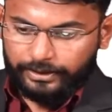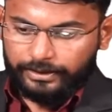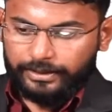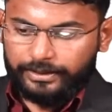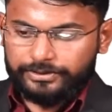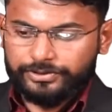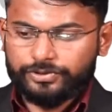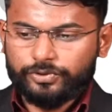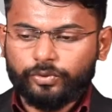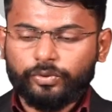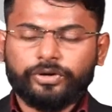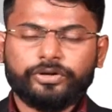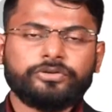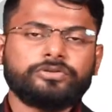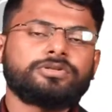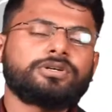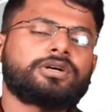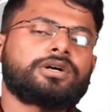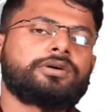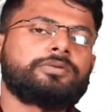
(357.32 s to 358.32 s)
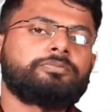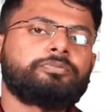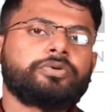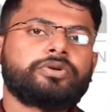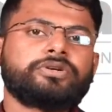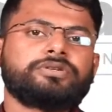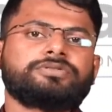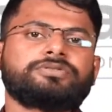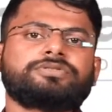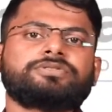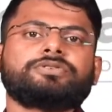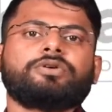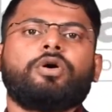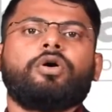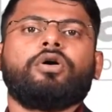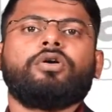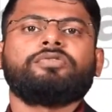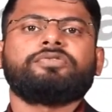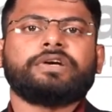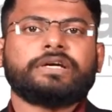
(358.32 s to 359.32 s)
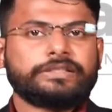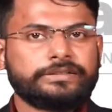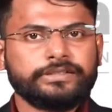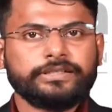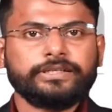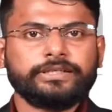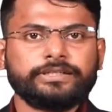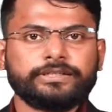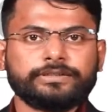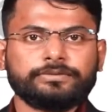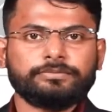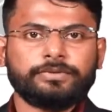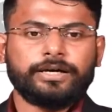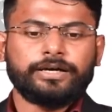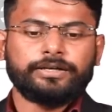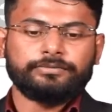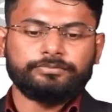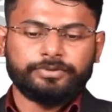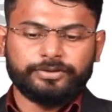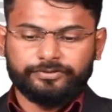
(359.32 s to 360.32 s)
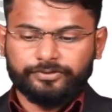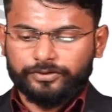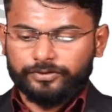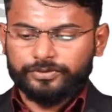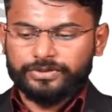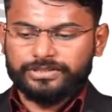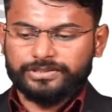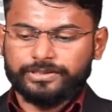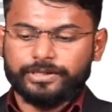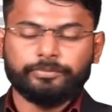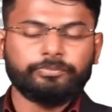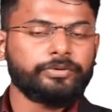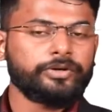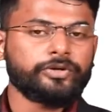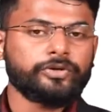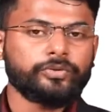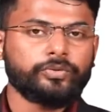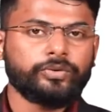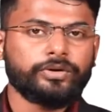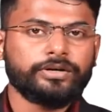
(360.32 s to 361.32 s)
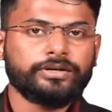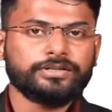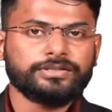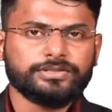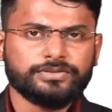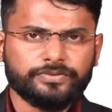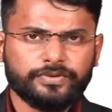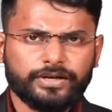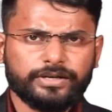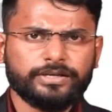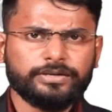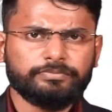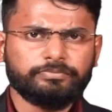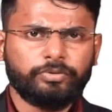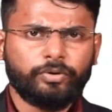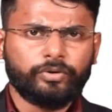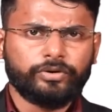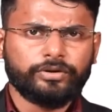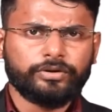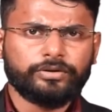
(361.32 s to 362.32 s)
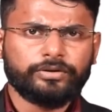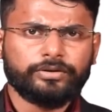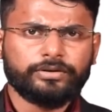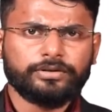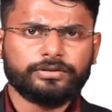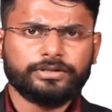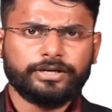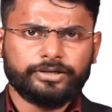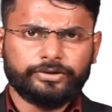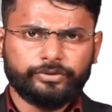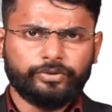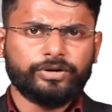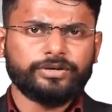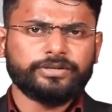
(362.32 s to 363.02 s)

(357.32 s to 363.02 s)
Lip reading: Let's go into the components of Ethereum, and before we step into it, it's very important that you